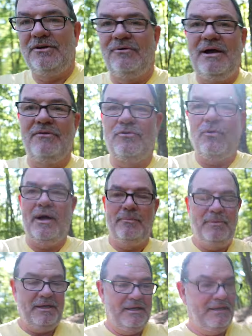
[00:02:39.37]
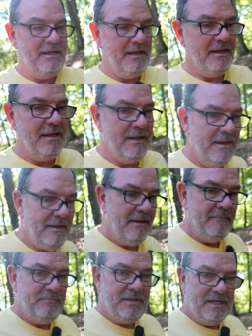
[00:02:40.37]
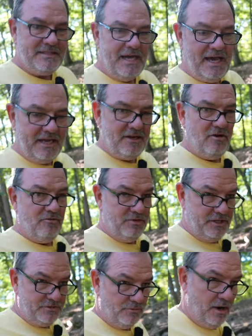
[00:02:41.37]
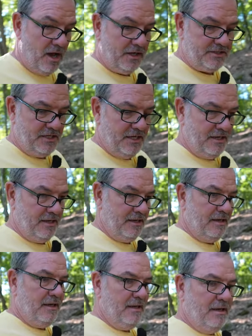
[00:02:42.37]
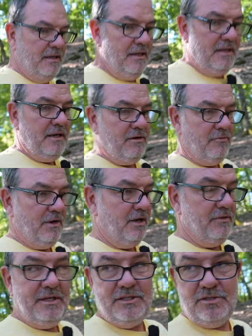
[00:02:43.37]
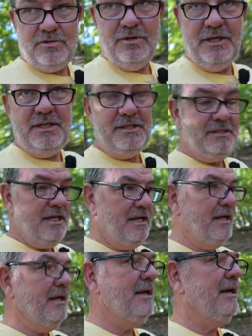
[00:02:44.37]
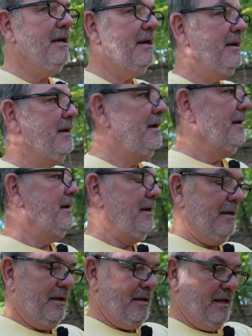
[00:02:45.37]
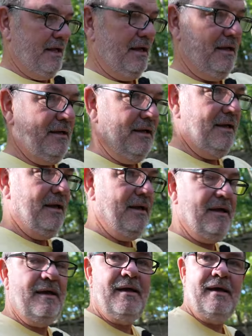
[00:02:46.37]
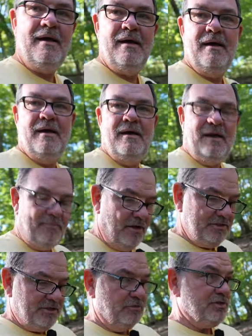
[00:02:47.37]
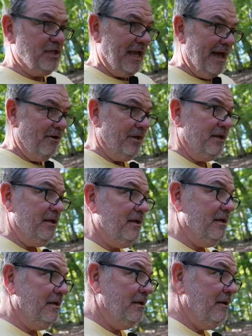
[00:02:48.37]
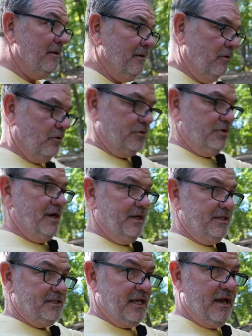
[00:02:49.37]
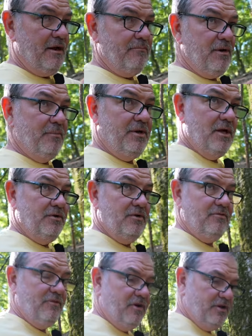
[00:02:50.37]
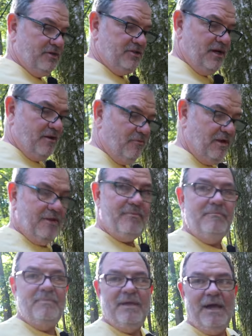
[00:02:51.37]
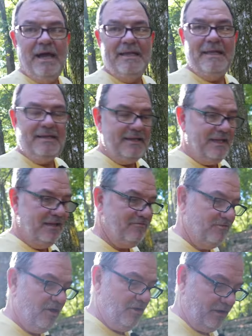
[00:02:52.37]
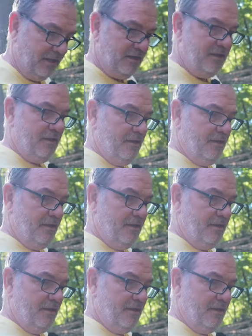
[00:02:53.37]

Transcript: around quite a bit as I hike over these rocks and around these trees. And I'm also scouting or trying to scout. I'm probably not doing a very good job while I'm hiking and vlogging,